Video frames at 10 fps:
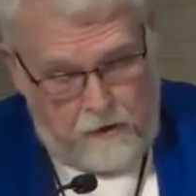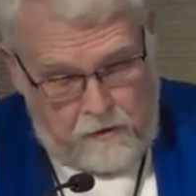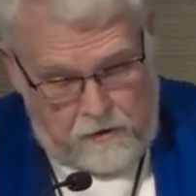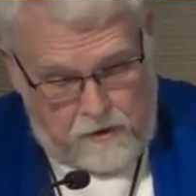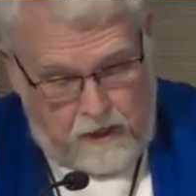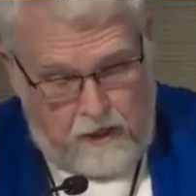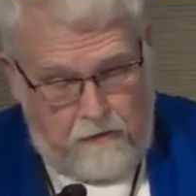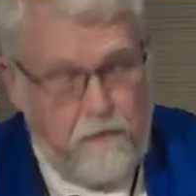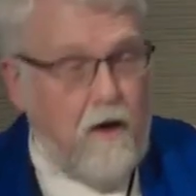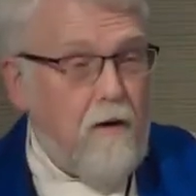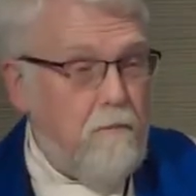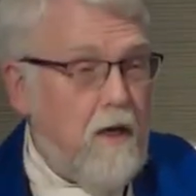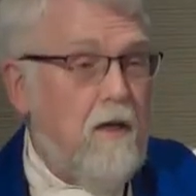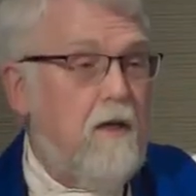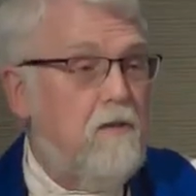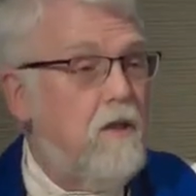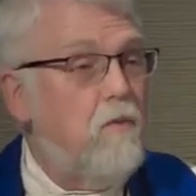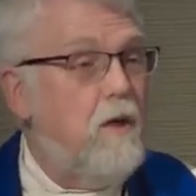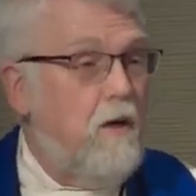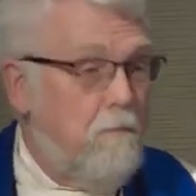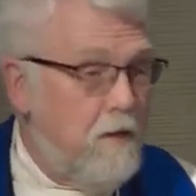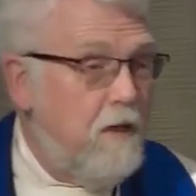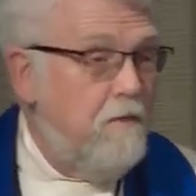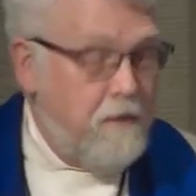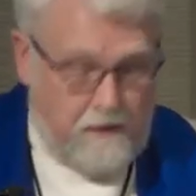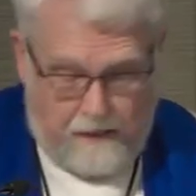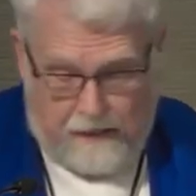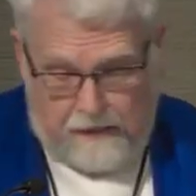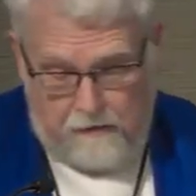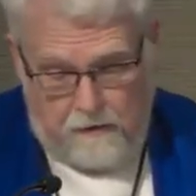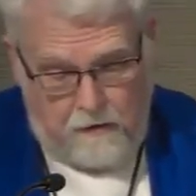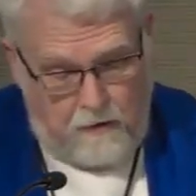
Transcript: could save our marriage, and we don't believe in God,